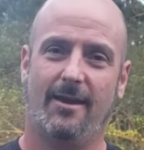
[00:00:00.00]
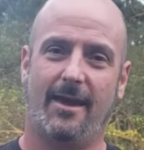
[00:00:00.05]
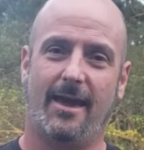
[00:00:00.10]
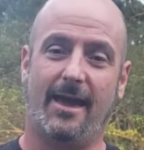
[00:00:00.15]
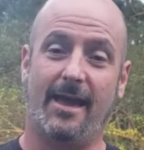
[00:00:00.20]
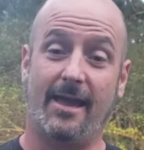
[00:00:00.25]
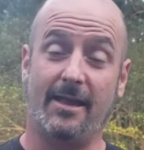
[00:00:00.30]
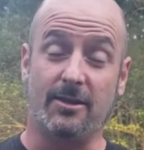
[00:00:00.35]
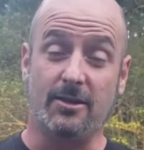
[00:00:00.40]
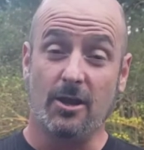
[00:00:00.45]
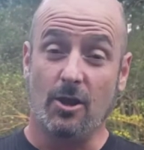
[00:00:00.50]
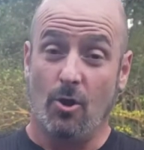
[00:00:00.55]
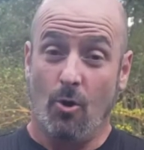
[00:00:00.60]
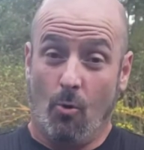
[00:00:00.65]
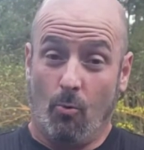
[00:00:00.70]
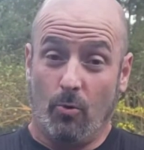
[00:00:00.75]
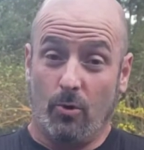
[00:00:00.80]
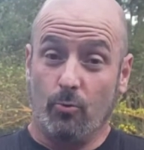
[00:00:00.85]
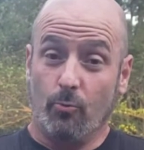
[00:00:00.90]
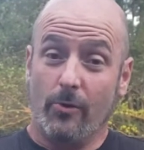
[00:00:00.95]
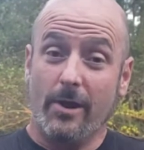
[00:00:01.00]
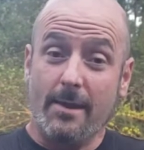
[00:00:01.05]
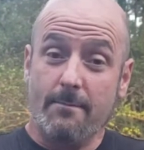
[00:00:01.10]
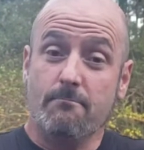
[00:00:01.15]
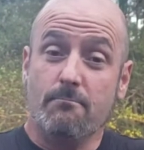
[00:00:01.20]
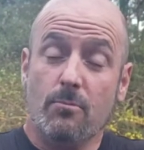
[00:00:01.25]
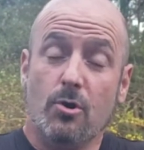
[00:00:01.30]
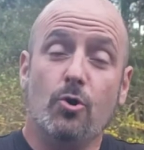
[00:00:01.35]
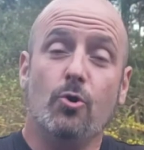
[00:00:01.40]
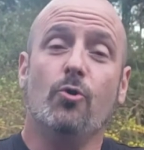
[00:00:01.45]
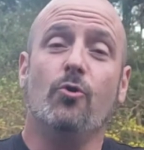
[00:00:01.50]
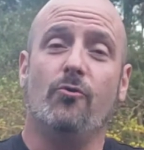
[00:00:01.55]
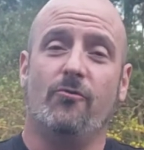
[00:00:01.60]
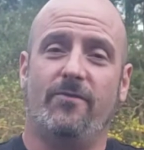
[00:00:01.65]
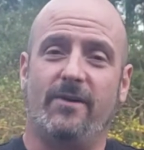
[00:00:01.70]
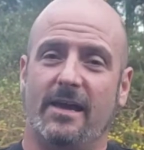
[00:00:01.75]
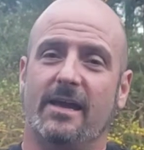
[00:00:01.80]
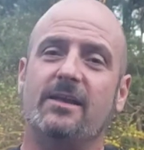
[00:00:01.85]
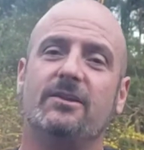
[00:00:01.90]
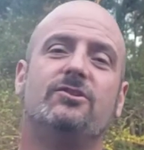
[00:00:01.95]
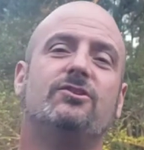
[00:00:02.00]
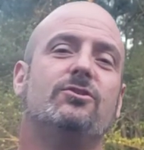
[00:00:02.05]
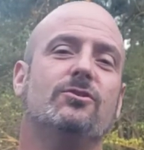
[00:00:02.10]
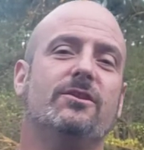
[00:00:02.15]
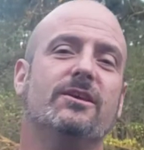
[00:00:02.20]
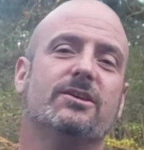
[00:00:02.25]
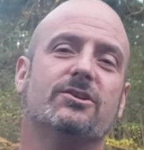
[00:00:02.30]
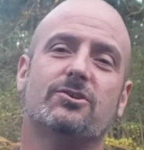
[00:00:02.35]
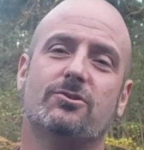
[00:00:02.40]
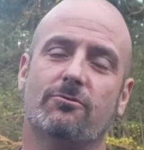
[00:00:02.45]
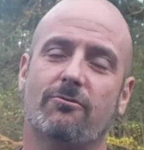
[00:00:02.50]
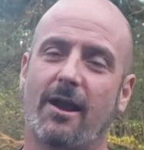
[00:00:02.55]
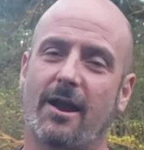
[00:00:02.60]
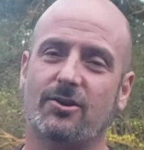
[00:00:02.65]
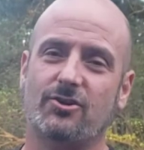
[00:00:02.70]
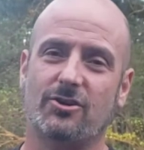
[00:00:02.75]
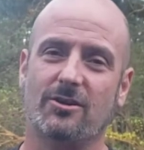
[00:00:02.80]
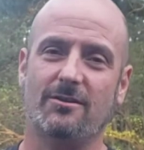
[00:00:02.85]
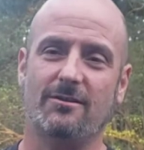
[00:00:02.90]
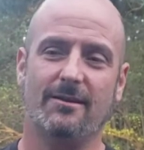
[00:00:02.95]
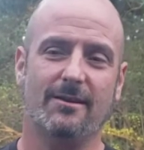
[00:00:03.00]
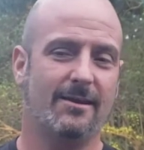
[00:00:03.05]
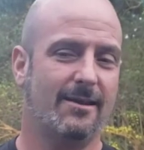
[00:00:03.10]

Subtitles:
And when we move into this direction,